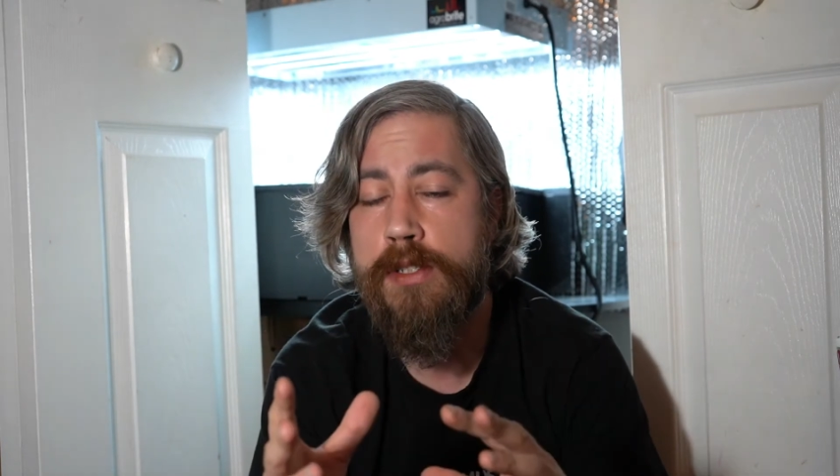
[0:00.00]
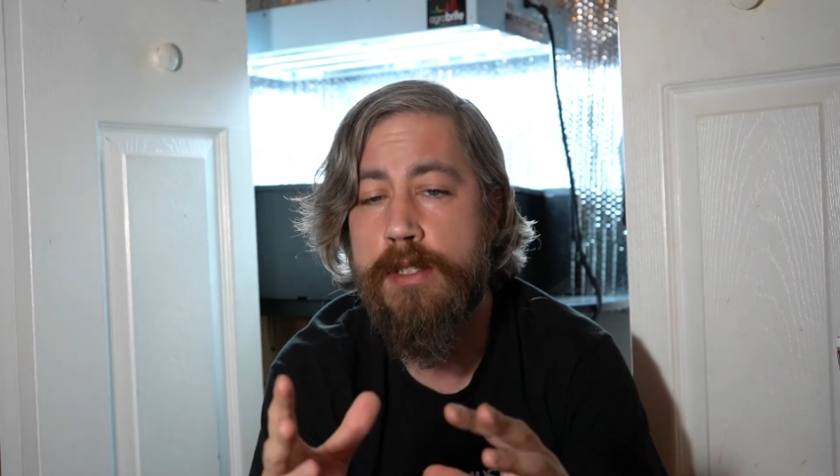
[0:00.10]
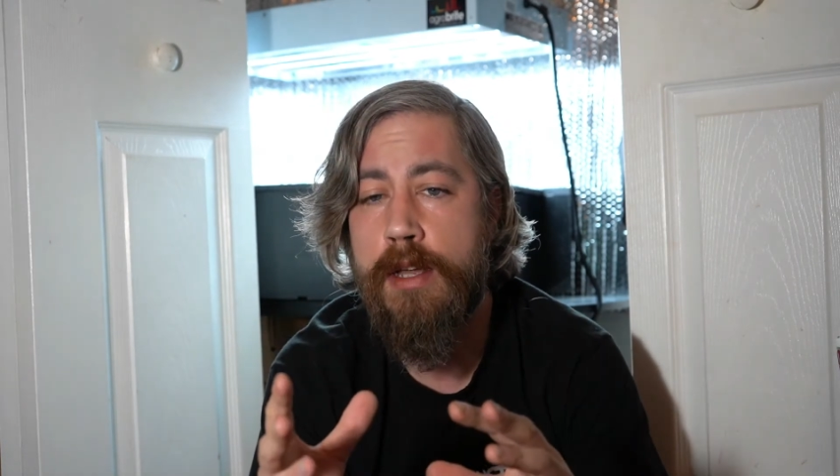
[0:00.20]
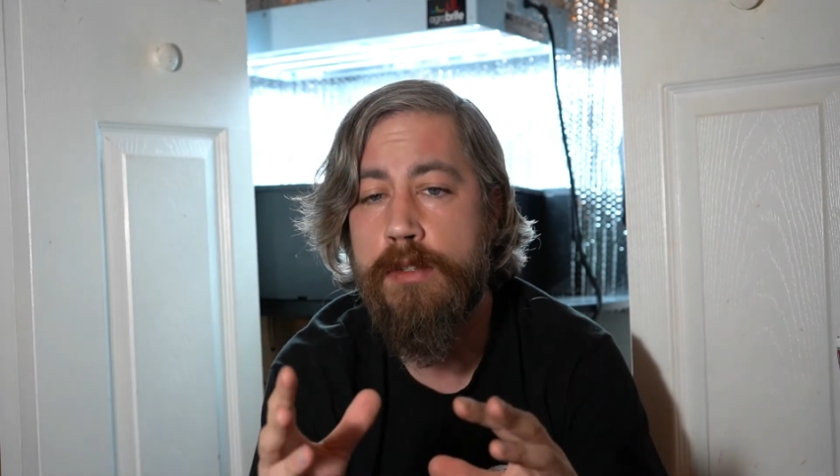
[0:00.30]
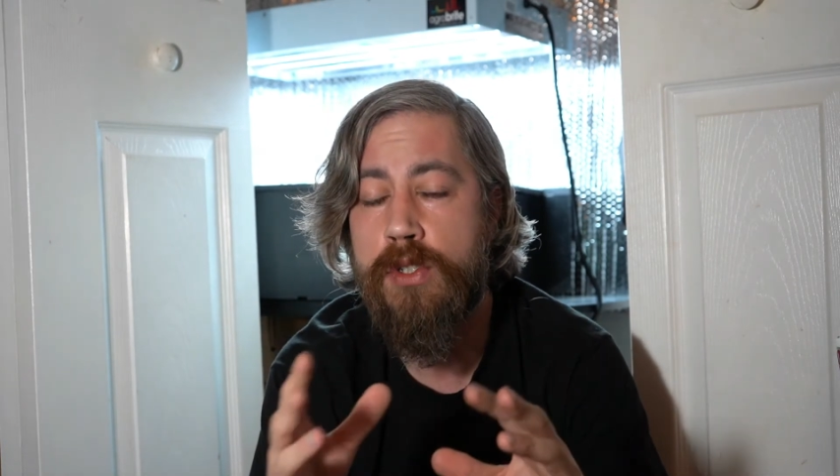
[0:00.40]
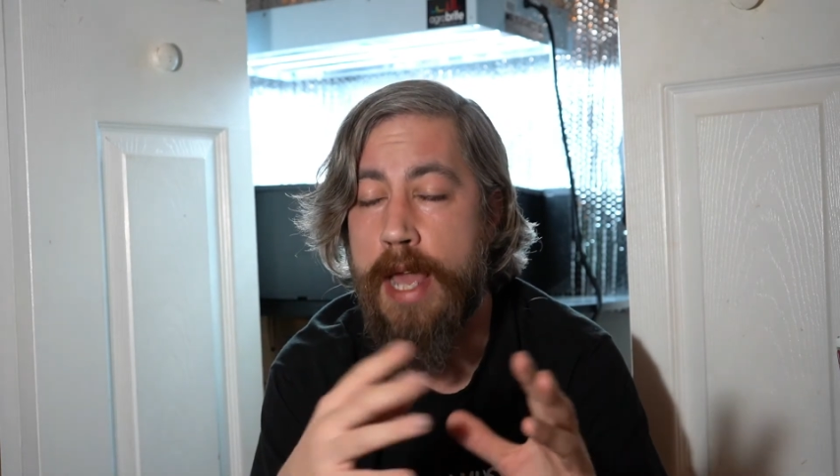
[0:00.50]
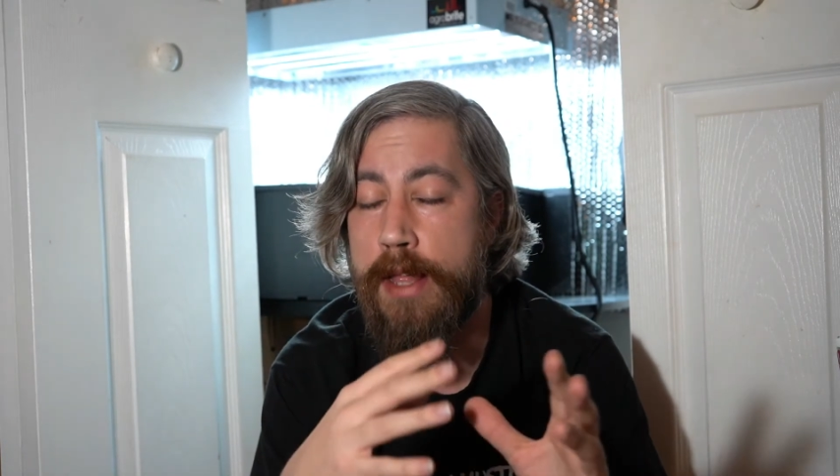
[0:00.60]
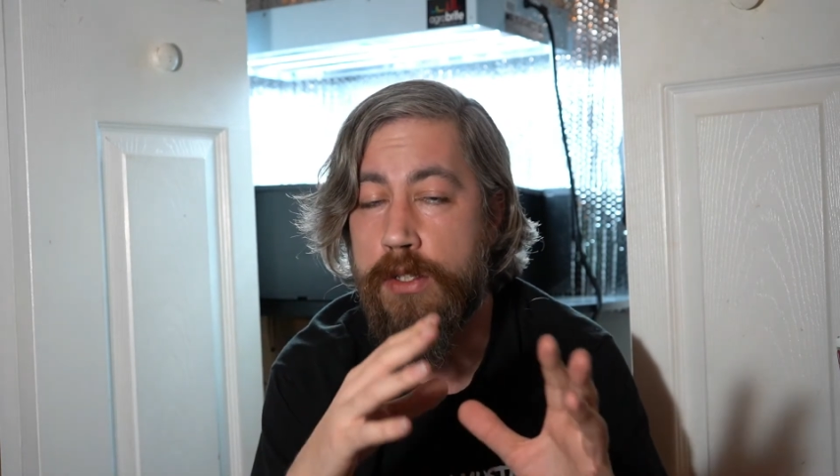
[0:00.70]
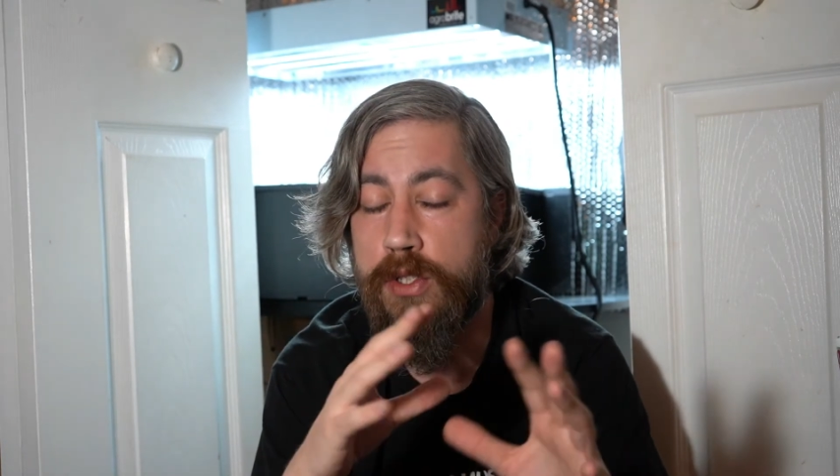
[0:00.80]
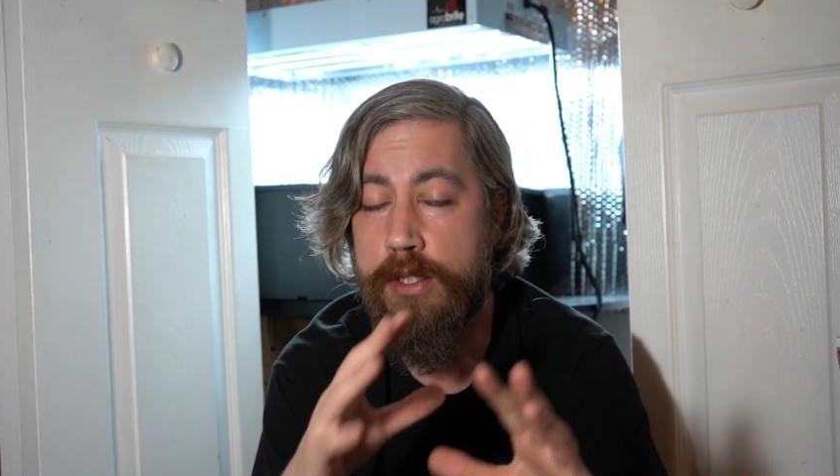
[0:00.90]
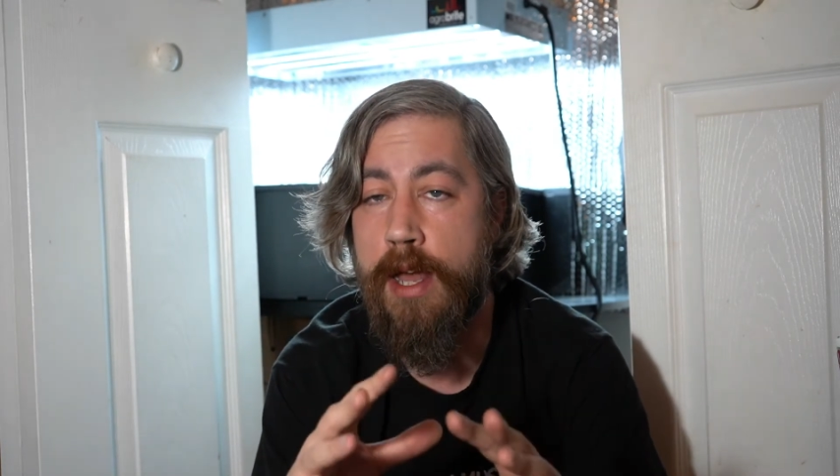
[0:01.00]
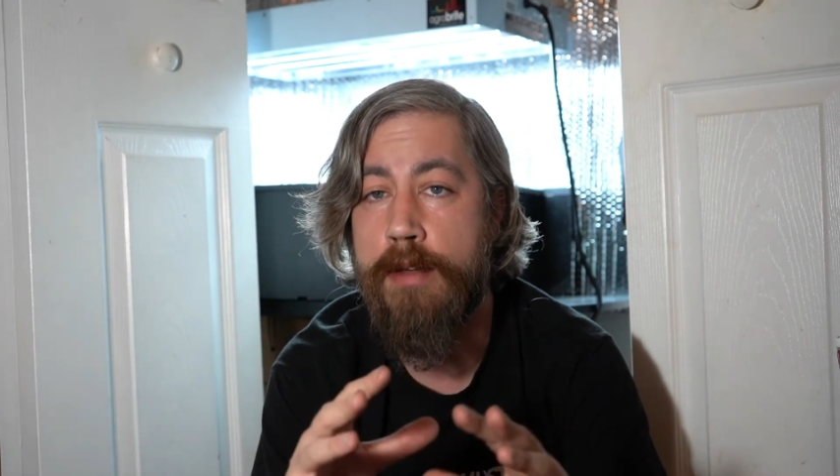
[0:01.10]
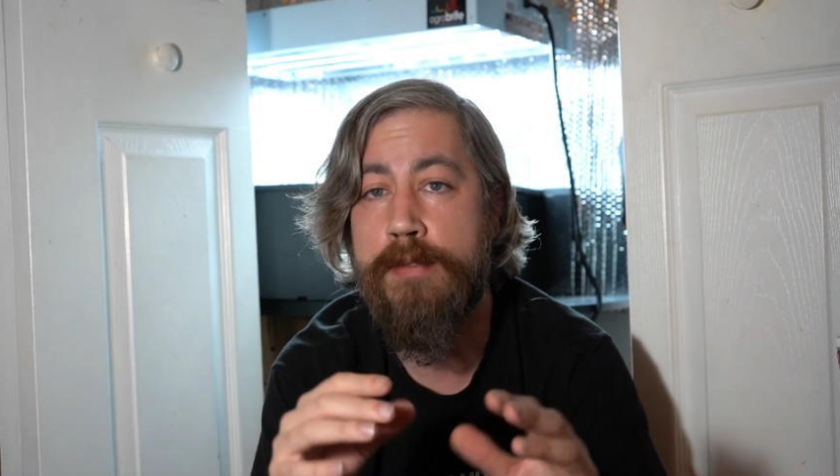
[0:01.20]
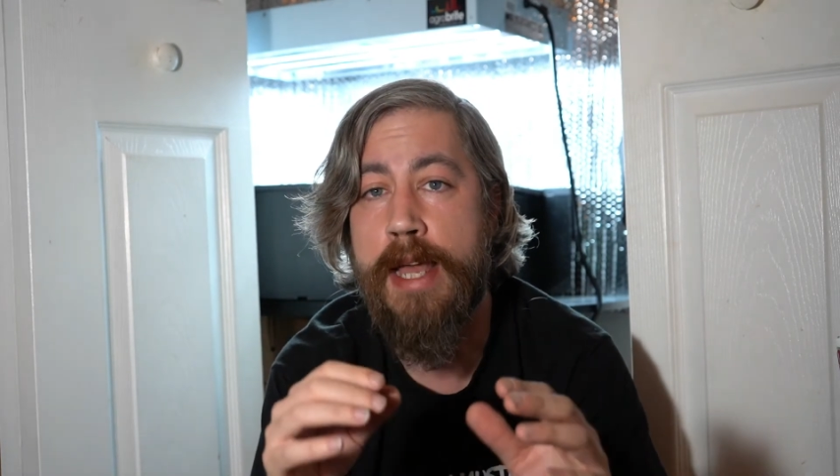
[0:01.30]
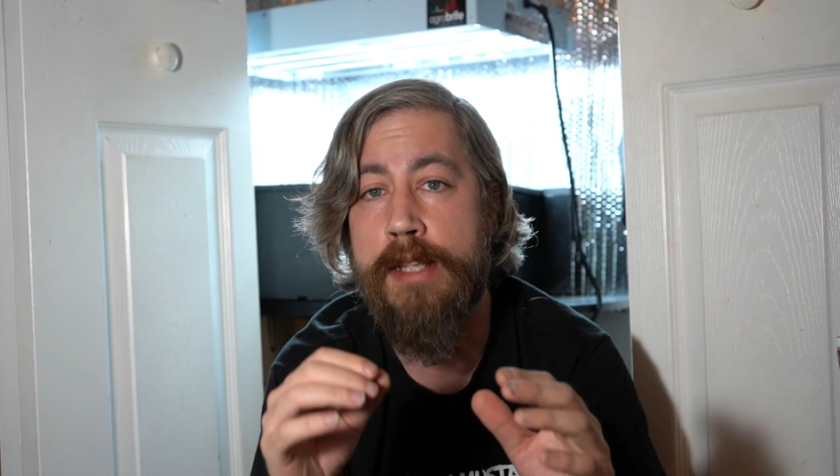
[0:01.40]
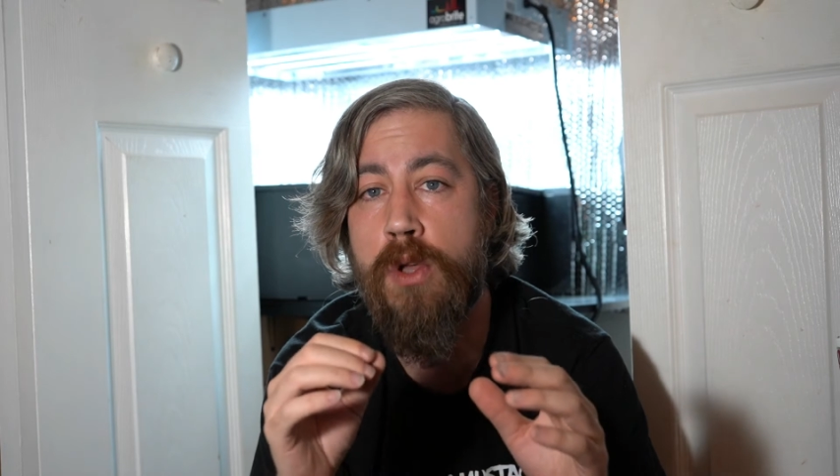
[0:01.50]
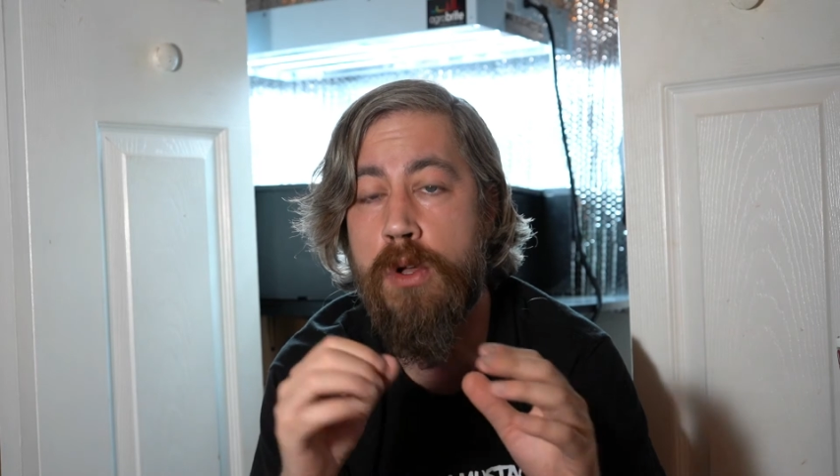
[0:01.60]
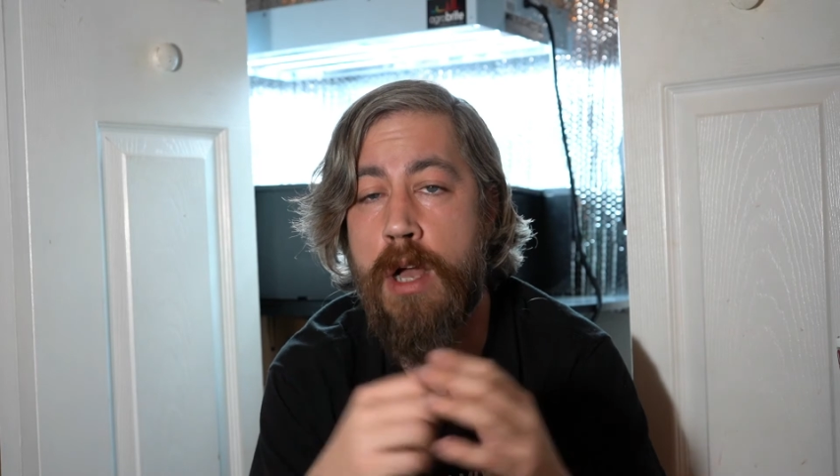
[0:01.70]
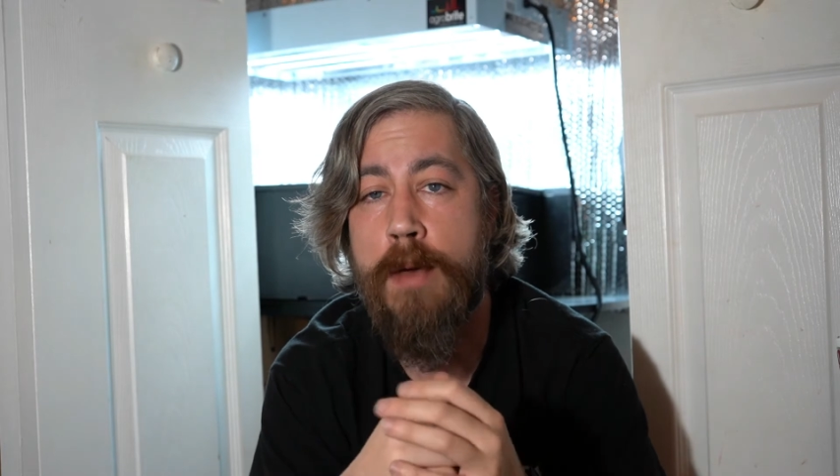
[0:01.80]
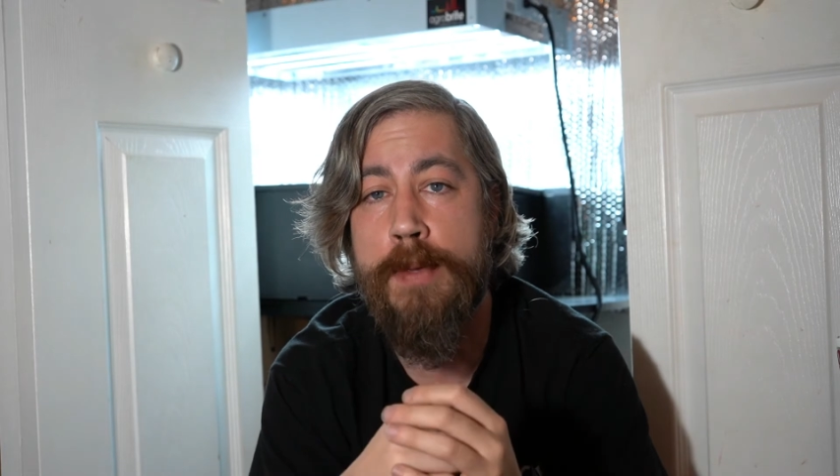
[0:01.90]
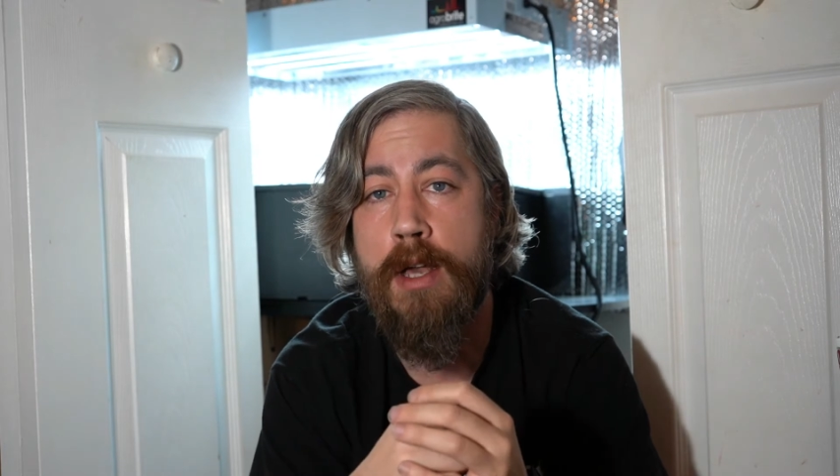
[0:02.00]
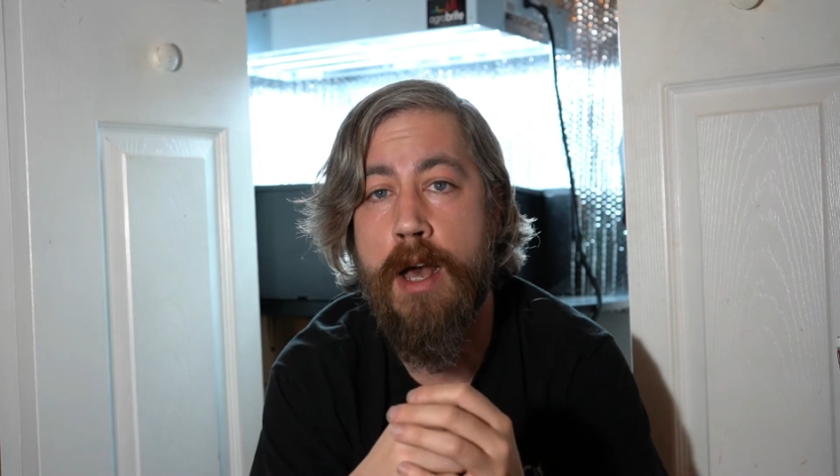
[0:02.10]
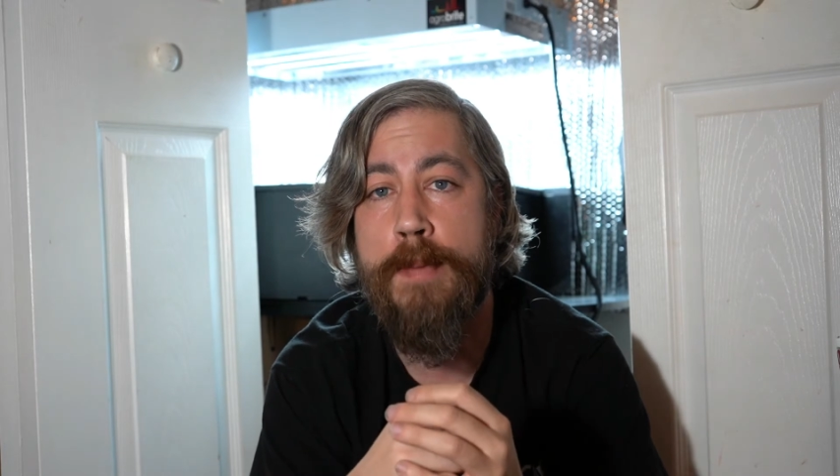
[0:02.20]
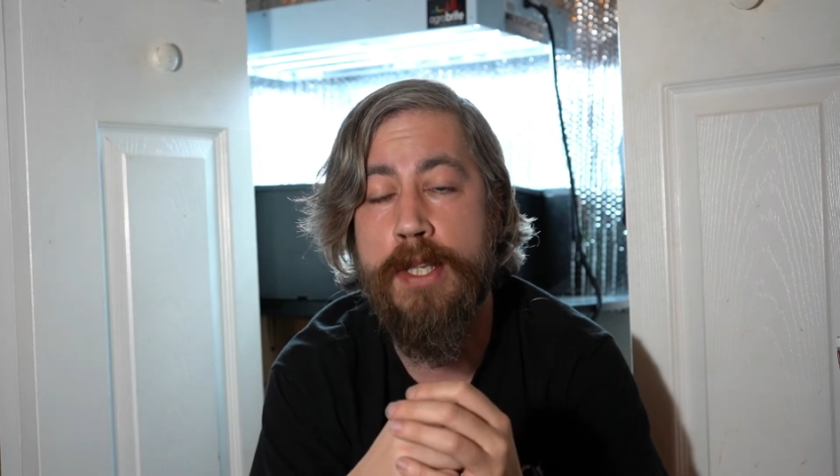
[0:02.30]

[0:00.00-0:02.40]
stuff, that's all coming up.